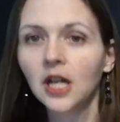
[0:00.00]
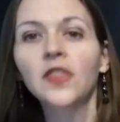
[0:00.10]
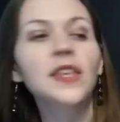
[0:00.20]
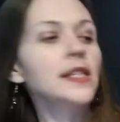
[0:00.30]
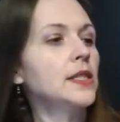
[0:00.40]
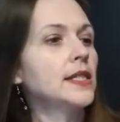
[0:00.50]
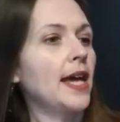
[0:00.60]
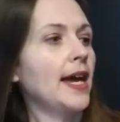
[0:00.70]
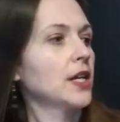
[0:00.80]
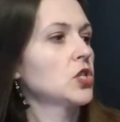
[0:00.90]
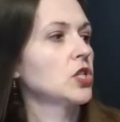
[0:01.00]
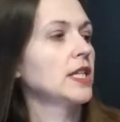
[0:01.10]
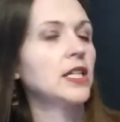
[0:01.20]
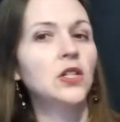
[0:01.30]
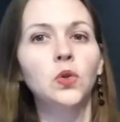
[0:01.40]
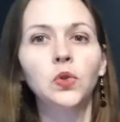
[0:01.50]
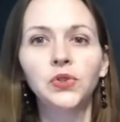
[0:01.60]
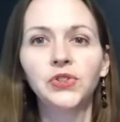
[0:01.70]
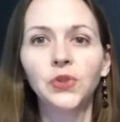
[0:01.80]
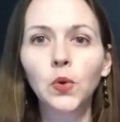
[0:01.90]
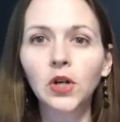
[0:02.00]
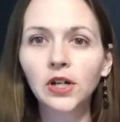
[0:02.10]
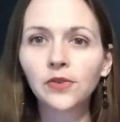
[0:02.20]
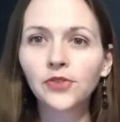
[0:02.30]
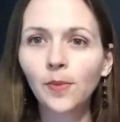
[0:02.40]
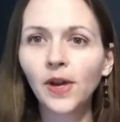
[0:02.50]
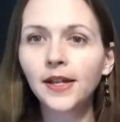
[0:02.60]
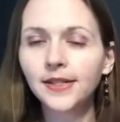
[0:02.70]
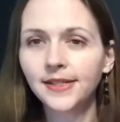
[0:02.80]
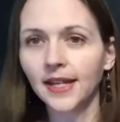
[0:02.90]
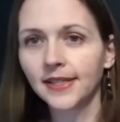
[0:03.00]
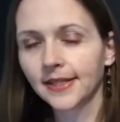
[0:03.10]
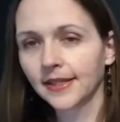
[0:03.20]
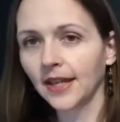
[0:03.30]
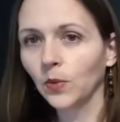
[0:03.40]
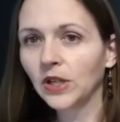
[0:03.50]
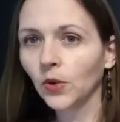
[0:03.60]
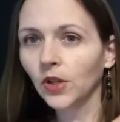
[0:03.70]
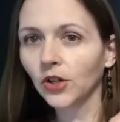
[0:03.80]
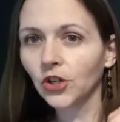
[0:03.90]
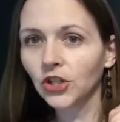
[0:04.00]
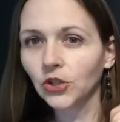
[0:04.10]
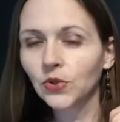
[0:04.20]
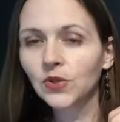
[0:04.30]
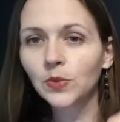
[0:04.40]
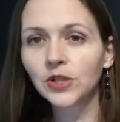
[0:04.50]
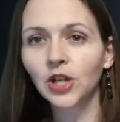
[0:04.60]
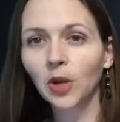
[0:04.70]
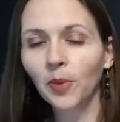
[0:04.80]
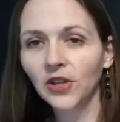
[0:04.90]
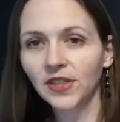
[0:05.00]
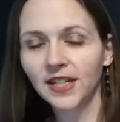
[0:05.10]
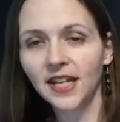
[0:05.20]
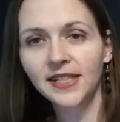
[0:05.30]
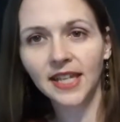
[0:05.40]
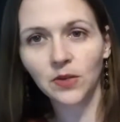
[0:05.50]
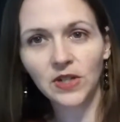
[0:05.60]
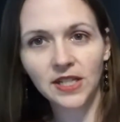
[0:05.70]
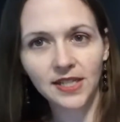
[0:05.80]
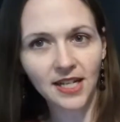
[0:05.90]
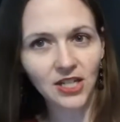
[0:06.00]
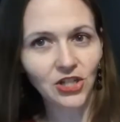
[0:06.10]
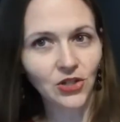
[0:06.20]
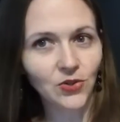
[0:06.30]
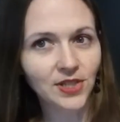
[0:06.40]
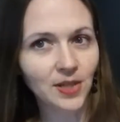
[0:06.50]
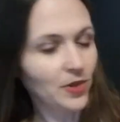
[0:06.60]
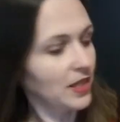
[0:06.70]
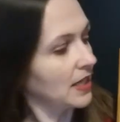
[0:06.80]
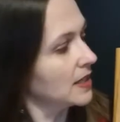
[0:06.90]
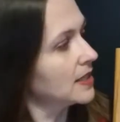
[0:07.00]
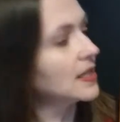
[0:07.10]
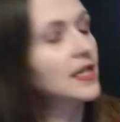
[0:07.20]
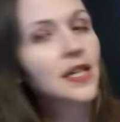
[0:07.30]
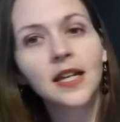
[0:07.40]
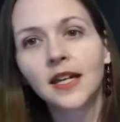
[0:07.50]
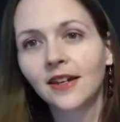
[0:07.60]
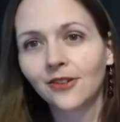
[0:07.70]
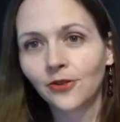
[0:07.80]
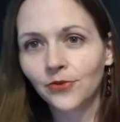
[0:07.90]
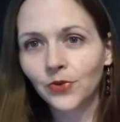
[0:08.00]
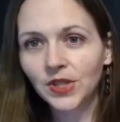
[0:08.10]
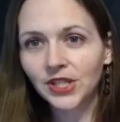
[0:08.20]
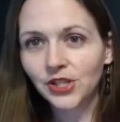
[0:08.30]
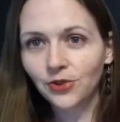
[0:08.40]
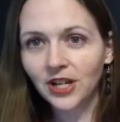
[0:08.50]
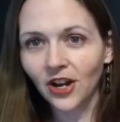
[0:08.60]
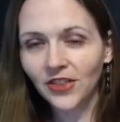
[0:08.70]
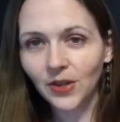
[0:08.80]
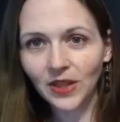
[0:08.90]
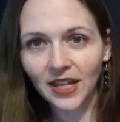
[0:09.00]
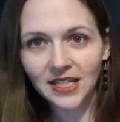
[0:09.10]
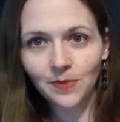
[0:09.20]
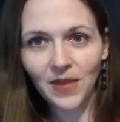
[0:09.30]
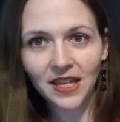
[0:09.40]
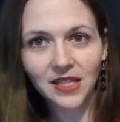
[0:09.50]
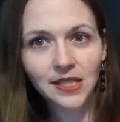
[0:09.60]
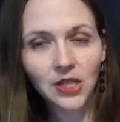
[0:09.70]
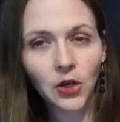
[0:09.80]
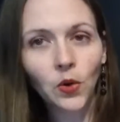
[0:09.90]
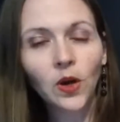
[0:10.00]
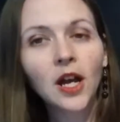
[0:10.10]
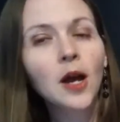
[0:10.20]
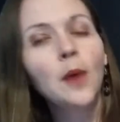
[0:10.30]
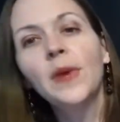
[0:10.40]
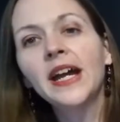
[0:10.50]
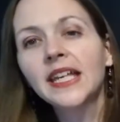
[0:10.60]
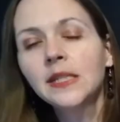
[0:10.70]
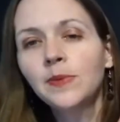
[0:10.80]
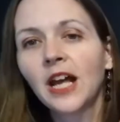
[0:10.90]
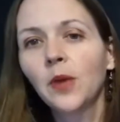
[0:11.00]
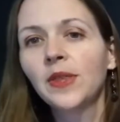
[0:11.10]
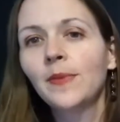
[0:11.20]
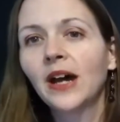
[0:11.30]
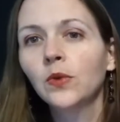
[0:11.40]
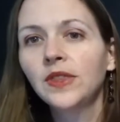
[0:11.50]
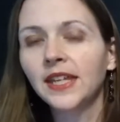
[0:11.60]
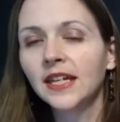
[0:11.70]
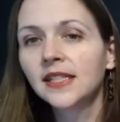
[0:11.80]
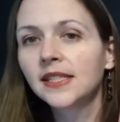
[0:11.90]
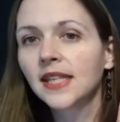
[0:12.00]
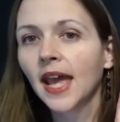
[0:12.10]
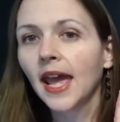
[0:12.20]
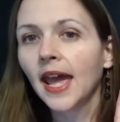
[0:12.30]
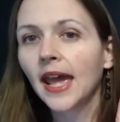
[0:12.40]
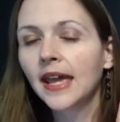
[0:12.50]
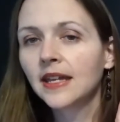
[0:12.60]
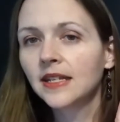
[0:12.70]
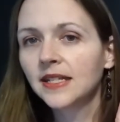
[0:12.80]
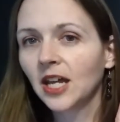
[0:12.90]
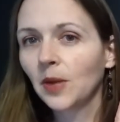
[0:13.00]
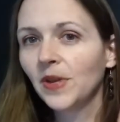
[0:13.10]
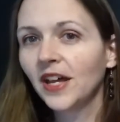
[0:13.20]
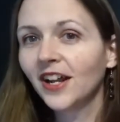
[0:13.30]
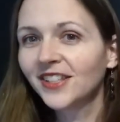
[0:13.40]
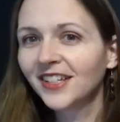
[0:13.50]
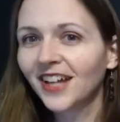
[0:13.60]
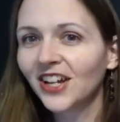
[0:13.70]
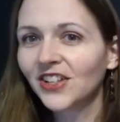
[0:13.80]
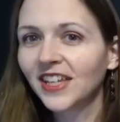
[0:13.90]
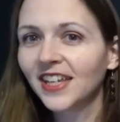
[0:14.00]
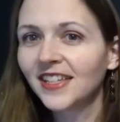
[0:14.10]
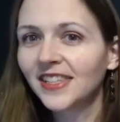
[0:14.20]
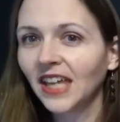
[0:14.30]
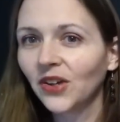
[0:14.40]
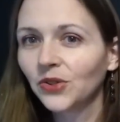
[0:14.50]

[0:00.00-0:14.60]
this is actually an old door from a desk that we no longer use. We took apart the desk and we decided to use some of these for the string art that we like to make. So my husband helped them out with this, and it also taught the kids how